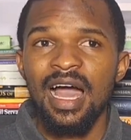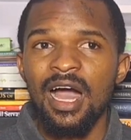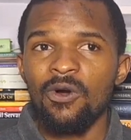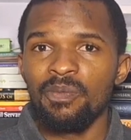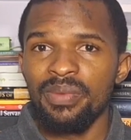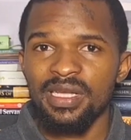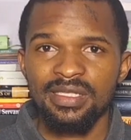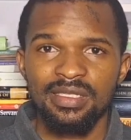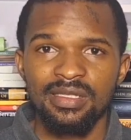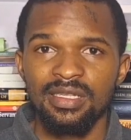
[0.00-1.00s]
how
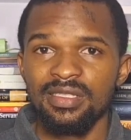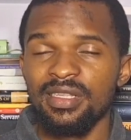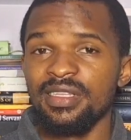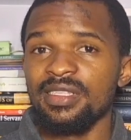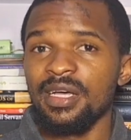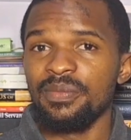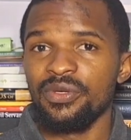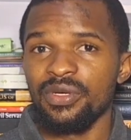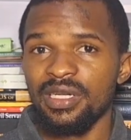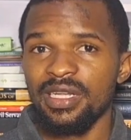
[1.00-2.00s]
best the state can
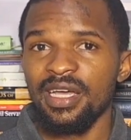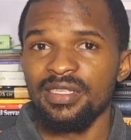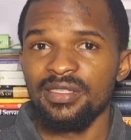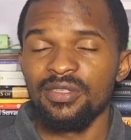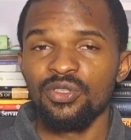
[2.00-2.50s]
be organized,